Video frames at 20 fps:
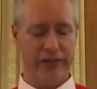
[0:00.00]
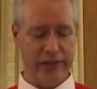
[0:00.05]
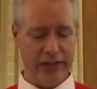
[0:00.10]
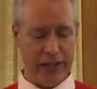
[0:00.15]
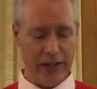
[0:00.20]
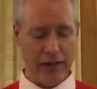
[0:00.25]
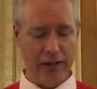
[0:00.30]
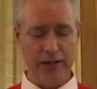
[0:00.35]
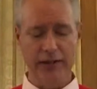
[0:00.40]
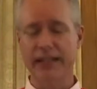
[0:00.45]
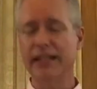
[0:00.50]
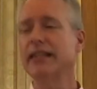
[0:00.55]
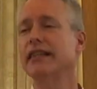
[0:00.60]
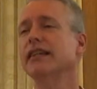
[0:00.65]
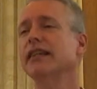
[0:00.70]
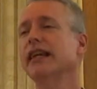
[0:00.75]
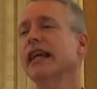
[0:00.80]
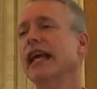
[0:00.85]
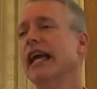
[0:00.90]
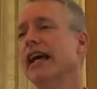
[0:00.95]
filled
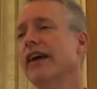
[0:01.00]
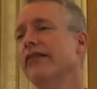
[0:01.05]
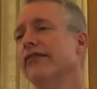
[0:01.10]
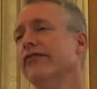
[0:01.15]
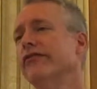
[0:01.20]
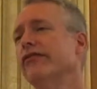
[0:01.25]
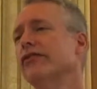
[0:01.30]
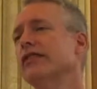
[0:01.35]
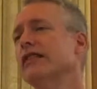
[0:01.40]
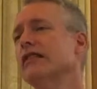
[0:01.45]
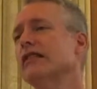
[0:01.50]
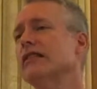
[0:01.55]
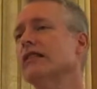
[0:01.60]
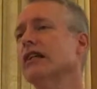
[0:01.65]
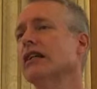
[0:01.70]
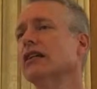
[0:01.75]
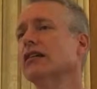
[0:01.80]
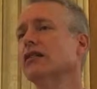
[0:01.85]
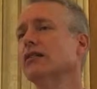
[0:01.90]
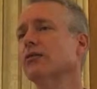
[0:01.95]
every
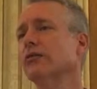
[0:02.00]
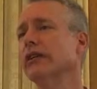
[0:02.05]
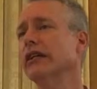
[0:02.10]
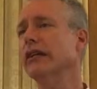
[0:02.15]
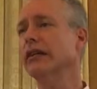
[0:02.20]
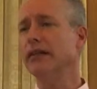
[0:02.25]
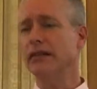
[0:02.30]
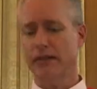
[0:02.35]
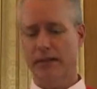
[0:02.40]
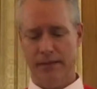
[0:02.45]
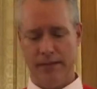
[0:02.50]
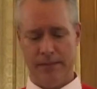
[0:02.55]
single week.